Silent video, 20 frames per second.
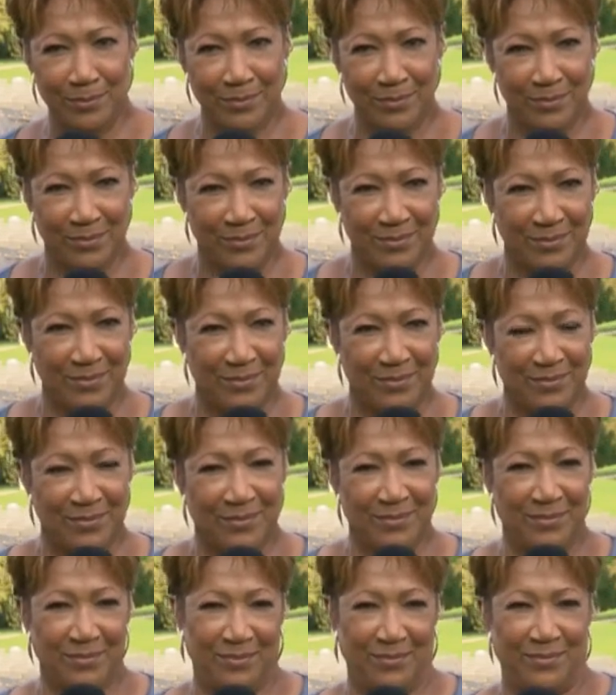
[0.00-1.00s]

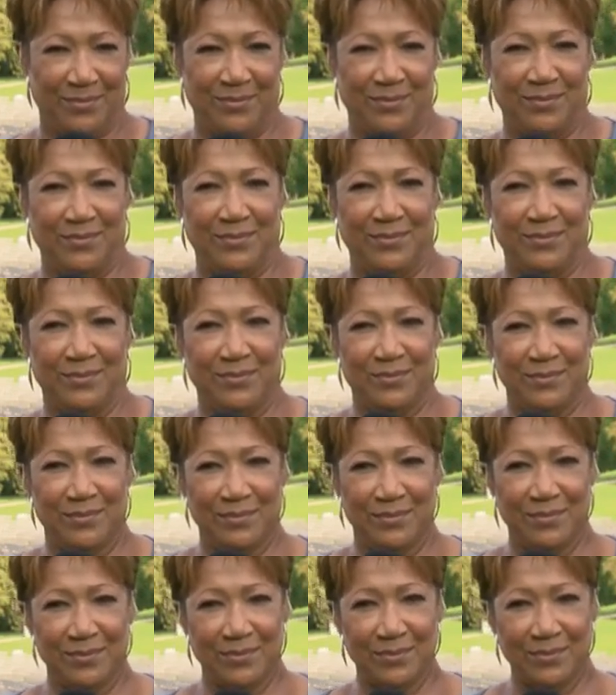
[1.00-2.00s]

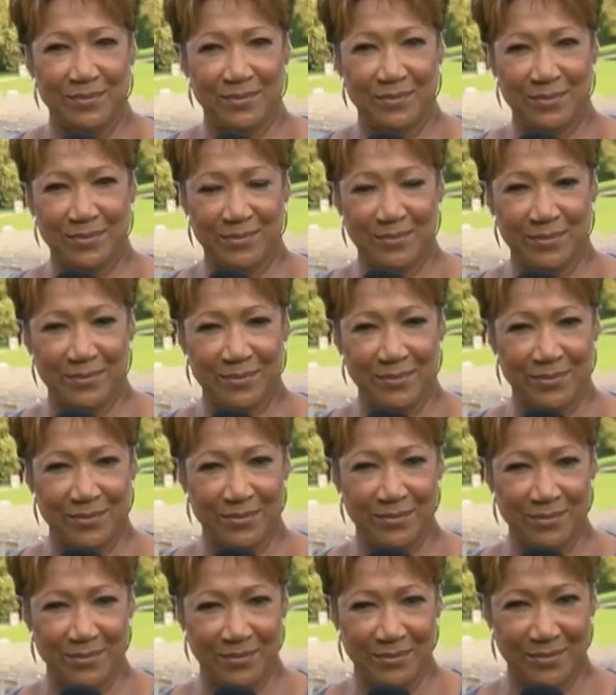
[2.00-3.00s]

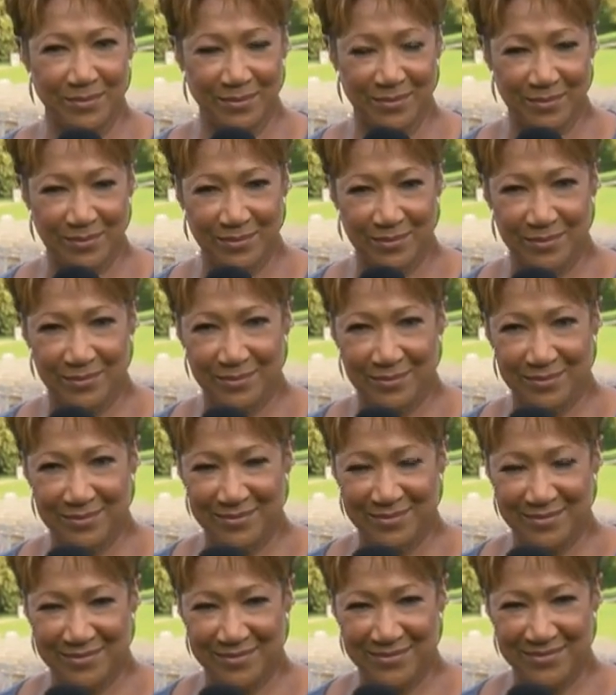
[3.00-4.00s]

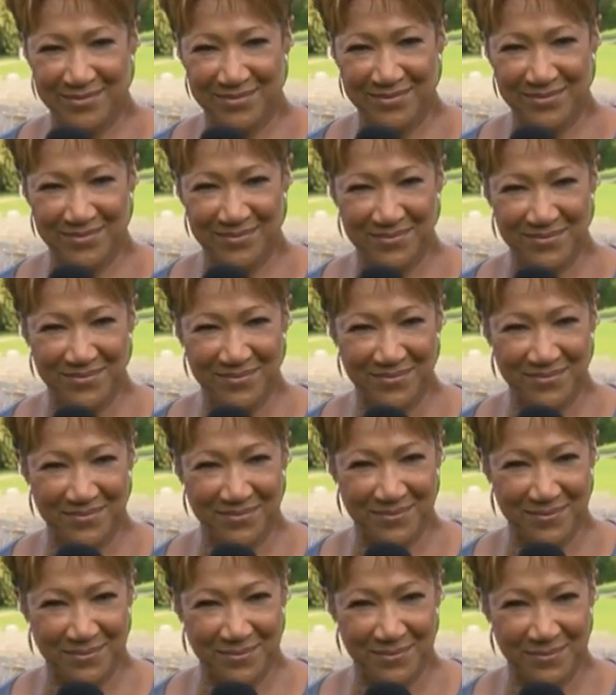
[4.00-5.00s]

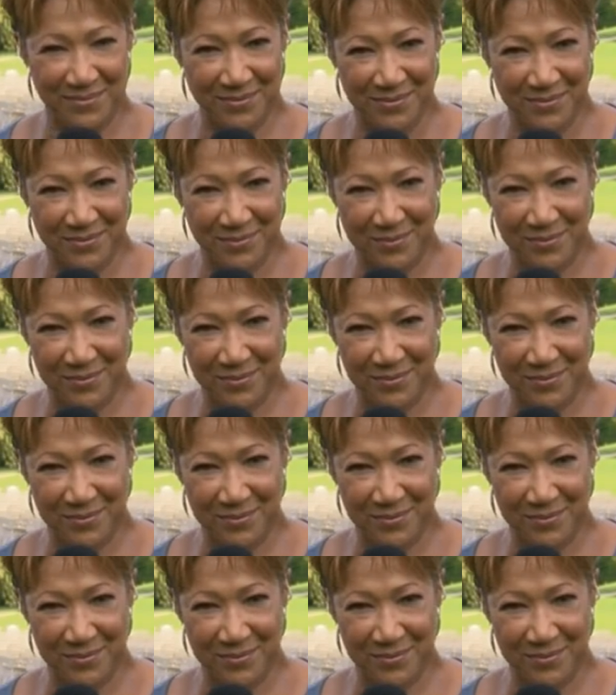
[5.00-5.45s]
(not speaking)